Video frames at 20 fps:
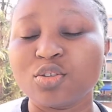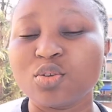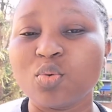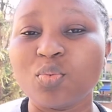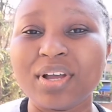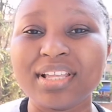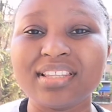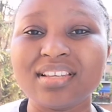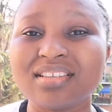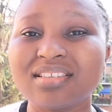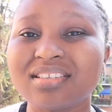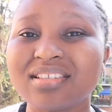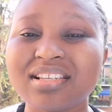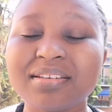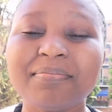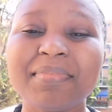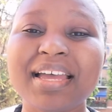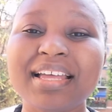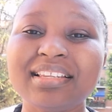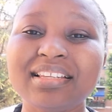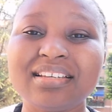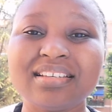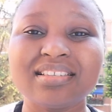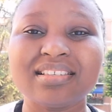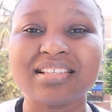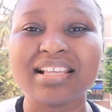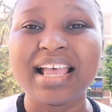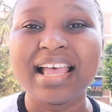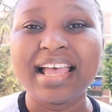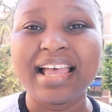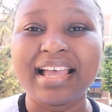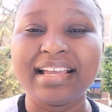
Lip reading: So when the semen is